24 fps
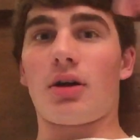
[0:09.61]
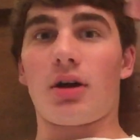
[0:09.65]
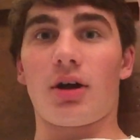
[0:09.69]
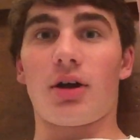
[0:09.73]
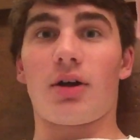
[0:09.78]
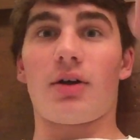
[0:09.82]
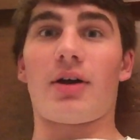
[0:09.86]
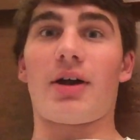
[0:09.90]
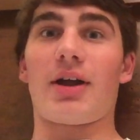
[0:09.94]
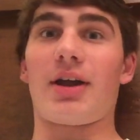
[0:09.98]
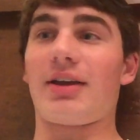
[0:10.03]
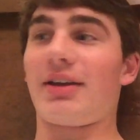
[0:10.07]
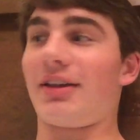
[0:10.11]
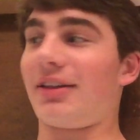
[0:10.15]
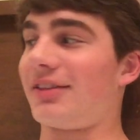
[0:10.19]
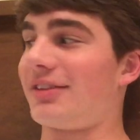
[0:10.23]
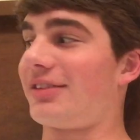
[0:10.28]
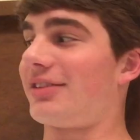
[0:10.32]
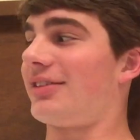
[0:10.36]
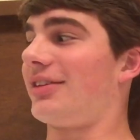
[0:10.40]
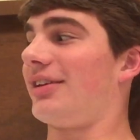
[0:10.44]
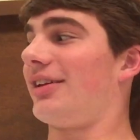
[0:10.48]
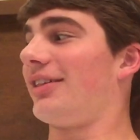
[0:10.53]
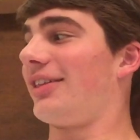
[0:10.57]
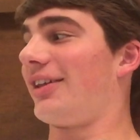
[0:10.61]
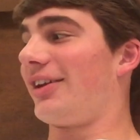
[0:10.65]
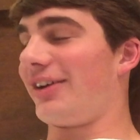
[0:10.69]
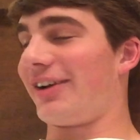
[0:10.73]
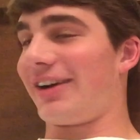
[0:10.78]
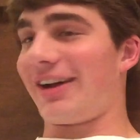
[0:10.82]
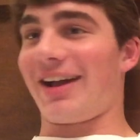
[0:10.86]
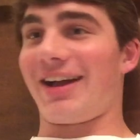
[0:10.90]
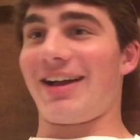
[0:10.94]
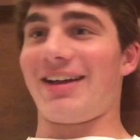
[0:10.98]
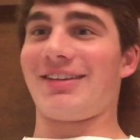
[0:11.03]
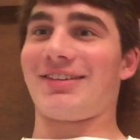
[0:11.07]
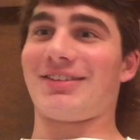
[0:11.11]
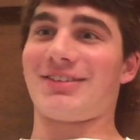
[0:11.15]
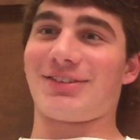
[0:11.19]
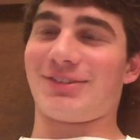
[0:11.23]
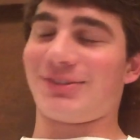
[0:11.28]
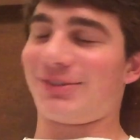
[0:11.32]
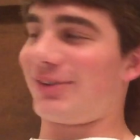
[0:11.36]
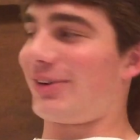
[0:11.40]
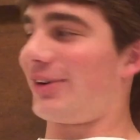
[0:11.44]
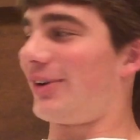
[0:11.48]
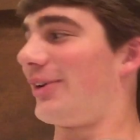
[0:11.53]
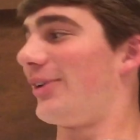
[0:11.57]
Oh, hey, didn't see you there, guys.
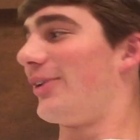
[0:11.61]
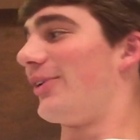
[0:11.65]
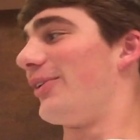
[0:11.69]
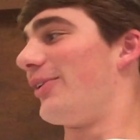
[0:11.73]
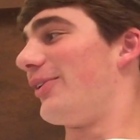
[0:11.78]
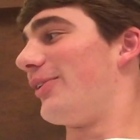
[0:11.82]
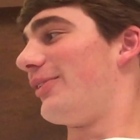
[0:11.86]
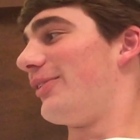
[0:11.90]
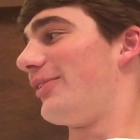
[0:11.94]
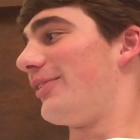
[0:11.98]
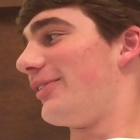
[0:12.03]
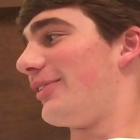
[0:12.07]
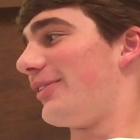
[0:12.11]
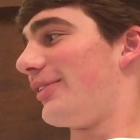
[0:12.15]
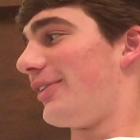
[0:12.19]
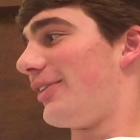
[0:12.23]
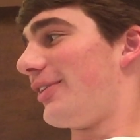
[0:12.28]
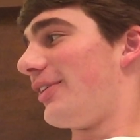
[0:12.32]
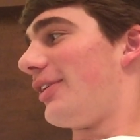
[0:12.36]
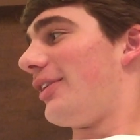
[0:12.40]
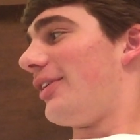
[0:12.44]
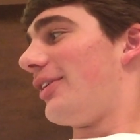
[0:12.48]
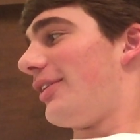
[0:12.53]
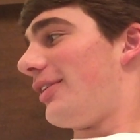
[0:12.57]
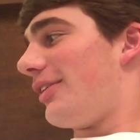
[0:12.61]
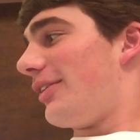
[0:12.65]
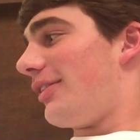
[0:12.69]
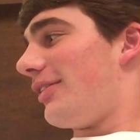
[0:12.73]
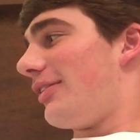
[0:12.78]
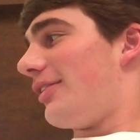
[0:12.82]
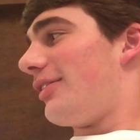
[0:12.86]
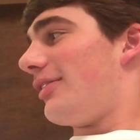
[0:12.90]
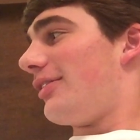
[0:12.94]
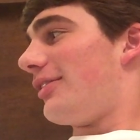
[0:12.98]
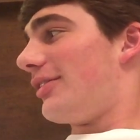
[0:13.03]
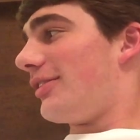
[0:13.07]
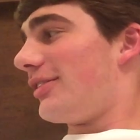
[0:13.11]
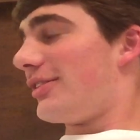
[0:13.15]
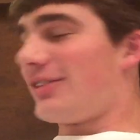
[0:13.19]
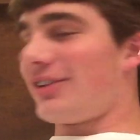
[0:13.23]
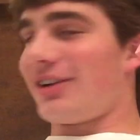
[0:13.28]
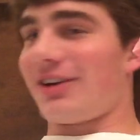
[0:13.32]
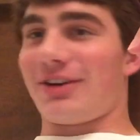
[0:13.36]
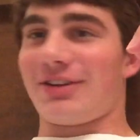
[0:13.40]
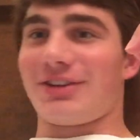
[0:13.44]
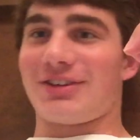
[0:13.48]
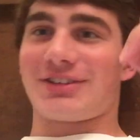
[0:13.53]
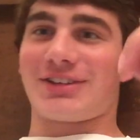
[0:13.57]
Oh,
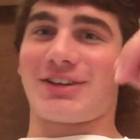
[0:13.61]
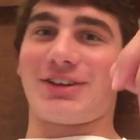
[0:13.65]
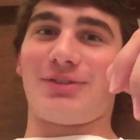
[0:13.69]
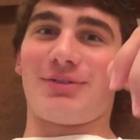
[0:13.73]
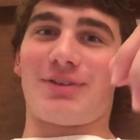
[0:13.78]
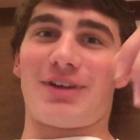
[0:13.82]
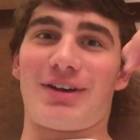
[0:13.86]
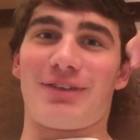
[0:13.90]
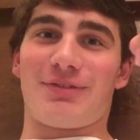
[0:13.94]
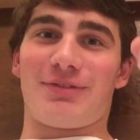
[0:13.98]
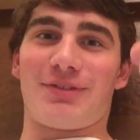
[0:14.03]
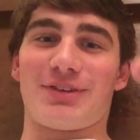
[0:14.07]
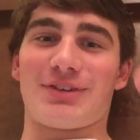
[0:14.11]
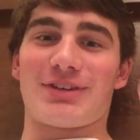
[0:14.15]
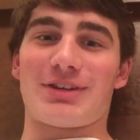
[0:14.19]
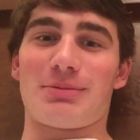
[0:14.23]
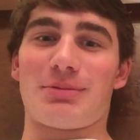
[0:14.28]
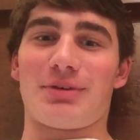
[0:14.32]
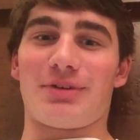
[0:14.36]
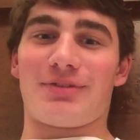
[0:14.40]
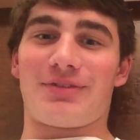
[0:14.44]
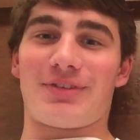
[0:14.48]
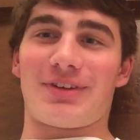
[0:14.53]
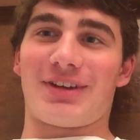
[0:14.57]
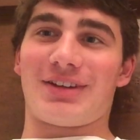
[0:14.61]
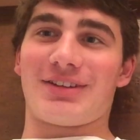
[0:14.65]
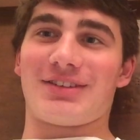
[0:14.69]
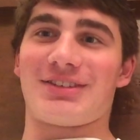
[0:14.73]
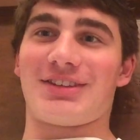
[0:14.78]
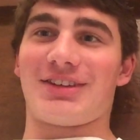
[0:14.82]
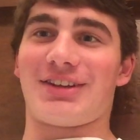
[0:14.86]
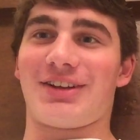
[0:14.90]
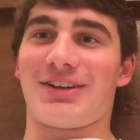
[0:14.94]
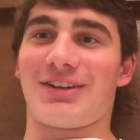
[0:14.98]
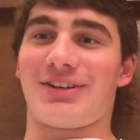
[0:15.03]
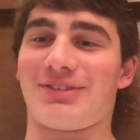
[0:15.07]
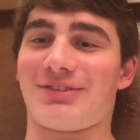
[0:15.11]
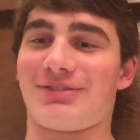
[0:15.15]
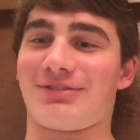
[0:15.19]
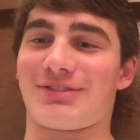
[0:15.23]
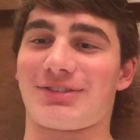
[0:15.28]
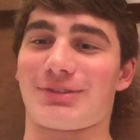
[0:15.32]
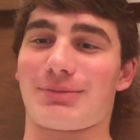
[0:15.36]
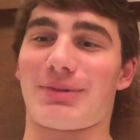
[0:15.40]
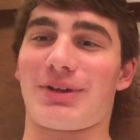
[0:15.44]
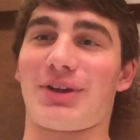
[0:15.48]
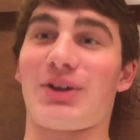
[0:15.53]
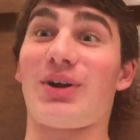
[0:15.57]
sorry, just getting ready for Summerfest, you know?
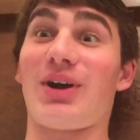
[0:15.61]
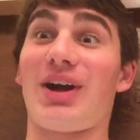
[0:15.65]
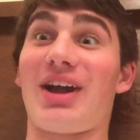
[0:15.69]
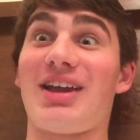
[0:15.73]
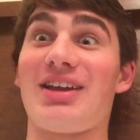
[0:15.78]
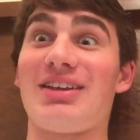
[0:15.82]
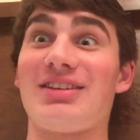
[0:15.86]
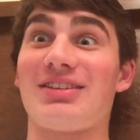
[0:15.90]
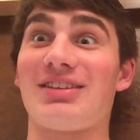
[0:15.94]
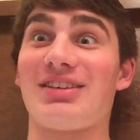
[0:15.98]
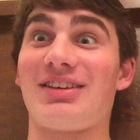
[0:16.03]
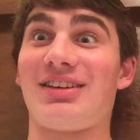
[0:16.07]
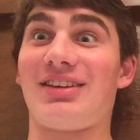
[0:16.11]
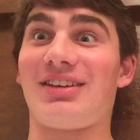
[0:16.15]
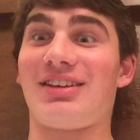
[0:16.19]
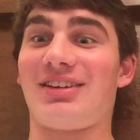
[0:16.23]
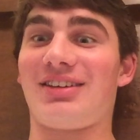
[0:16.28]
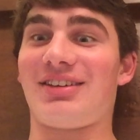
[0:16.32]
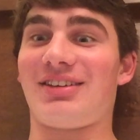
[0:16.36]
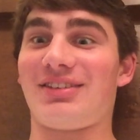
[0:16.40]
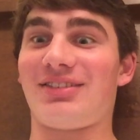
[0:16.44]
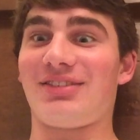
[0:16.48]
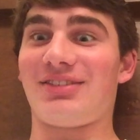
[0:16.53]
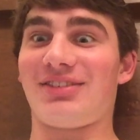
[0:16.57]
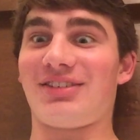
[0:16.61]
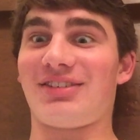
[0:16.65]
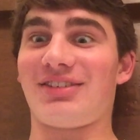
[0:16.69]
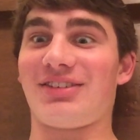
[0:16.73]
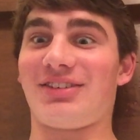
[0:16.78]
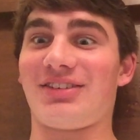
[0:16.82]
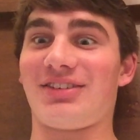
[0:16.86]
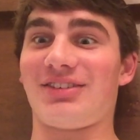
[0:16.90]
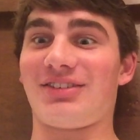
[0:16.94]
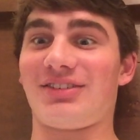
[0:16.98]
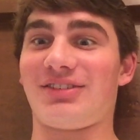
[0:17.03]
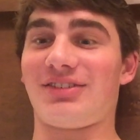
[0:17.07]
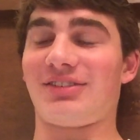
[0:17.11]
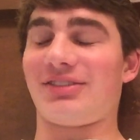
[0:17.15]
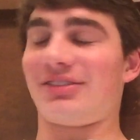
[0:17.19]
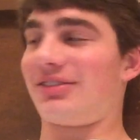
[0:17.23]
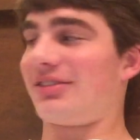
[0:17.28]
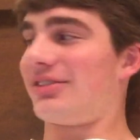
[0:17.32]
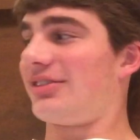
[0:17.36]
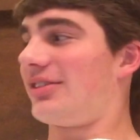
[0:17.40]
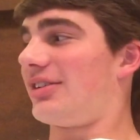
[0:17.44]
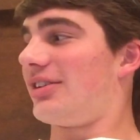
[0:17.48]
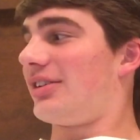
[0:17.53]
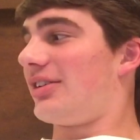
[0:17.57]
It's gonna be crazy. Whoa.
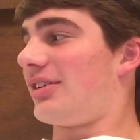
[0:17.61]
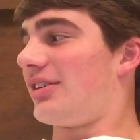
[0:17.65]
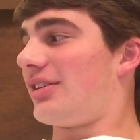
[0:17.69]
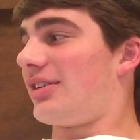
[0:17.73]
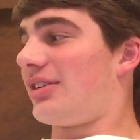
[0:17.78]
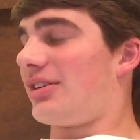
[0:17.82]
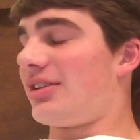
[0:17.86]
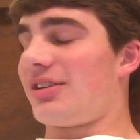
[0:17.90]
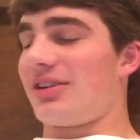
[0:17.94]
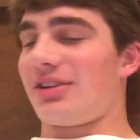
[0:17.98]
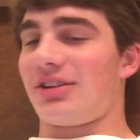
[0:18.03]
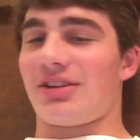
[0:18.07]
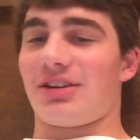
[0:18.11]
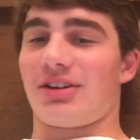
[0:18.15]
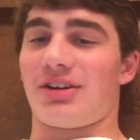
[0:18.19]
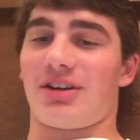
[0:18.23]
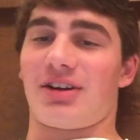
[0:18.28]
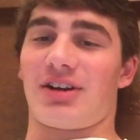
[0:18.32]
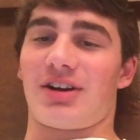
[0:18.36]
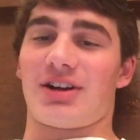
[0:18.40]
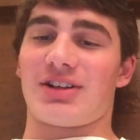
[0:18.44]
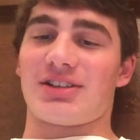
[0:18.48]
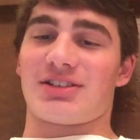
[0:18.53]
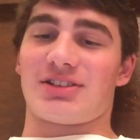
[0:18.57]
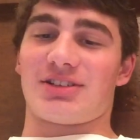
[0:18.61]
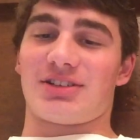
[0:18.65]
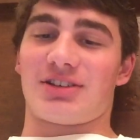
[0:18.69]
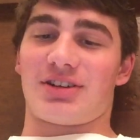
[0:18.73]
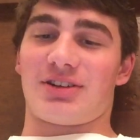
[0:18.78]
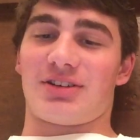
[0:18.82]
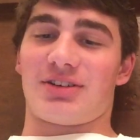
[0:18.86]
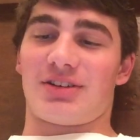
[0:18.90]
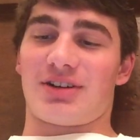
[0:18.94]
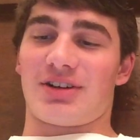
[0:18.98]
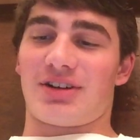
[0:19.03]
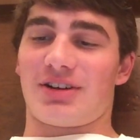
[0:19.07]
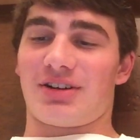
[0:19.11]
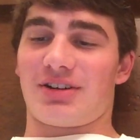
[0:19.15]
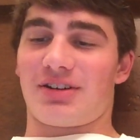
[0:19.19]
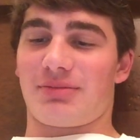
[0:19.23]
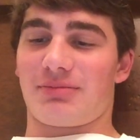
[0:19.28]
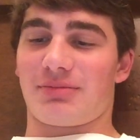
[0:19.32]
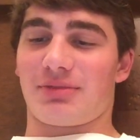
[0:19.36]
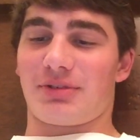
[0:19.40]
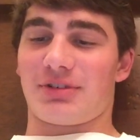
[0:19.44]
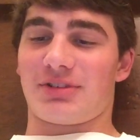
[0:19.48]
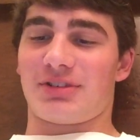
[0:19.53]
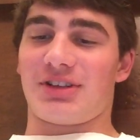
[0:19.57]
Alright, so
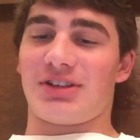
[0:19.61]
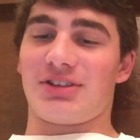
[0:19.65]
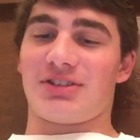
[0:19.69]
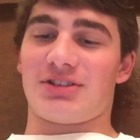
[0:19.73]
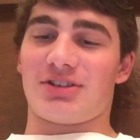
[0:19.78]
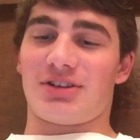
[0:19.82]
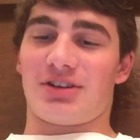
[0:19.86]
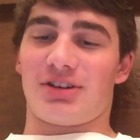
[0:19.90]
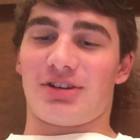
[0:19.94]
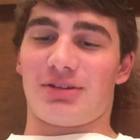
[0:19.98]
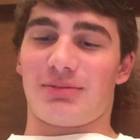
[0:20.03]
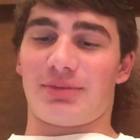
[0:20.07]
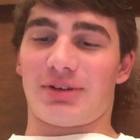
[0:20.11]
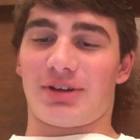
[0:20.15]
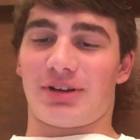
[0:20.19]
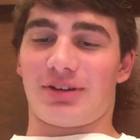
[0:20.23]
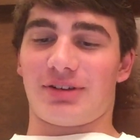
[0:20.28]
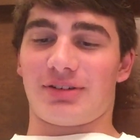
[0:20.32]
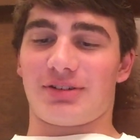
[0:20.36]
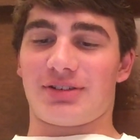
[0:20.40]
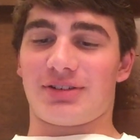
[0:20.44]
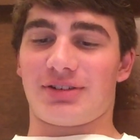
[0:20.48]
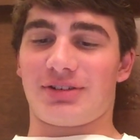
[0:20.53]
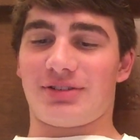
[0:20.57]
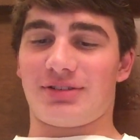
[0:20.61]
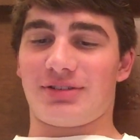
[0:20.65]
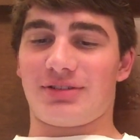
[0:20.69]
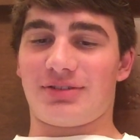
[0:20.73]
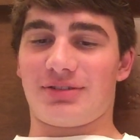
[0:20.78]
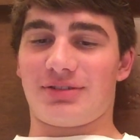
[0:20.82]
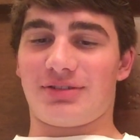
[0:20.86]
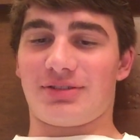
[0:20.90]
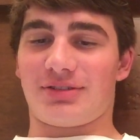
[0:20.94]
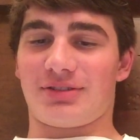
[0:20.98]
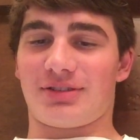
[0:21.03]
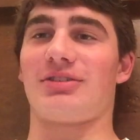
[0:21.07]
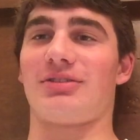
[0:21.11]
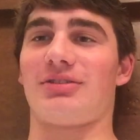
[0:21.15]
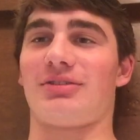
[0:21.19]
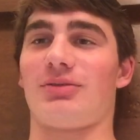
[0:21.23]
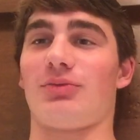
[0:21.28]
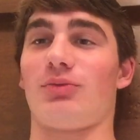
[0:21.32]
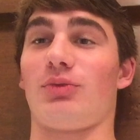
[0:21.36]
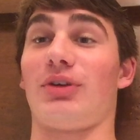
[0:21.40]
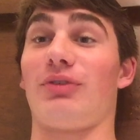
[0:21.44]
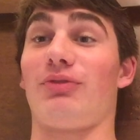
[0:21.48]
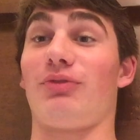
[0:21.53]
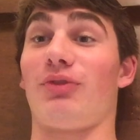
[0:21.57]
I'm gonna teach you all about
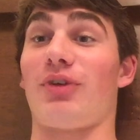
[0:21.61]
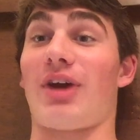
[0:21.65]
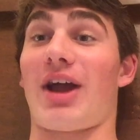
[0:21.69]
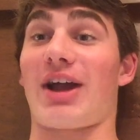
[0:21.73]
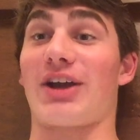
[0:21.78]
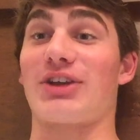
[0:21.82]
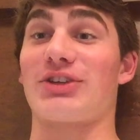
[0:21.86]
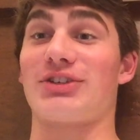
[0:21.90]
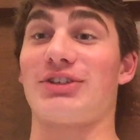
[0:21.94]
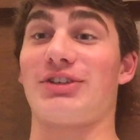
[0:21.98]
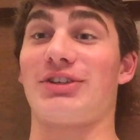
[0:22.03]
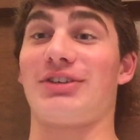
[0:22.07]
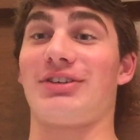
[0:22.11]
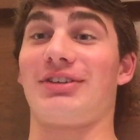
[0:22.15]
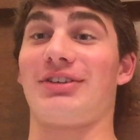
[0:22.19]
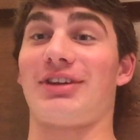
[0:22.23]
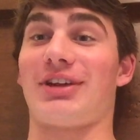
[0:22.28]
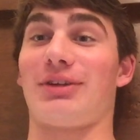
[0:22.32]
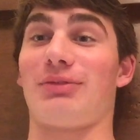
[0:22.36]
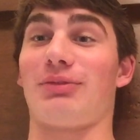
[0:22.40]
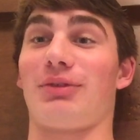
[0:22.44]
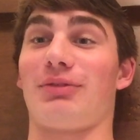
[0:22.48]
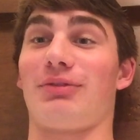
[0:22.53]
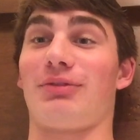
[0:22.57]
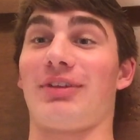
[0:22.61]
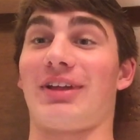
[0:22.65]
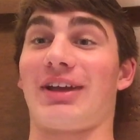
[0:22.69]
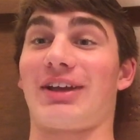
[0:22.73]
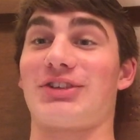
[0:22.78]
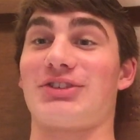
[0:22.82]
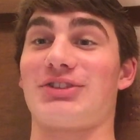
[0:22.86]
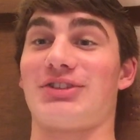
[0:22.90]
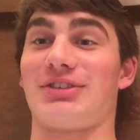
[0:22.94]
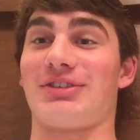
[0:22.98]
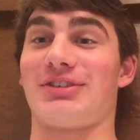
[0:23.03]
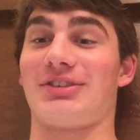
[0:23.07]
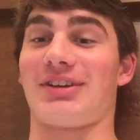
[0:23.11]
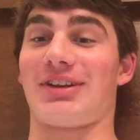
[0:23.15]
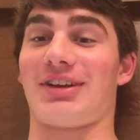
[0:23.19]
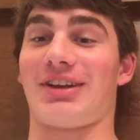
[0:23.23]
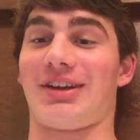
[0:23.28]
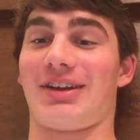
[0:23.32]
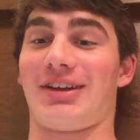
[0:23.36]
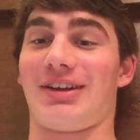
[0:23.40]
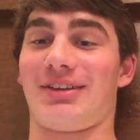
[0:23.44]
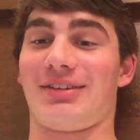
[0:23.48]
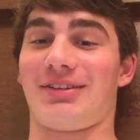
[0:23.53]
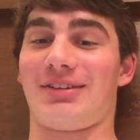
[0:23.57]
refraction and reflection
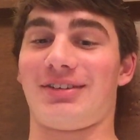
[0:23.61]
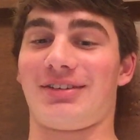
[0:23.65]
today.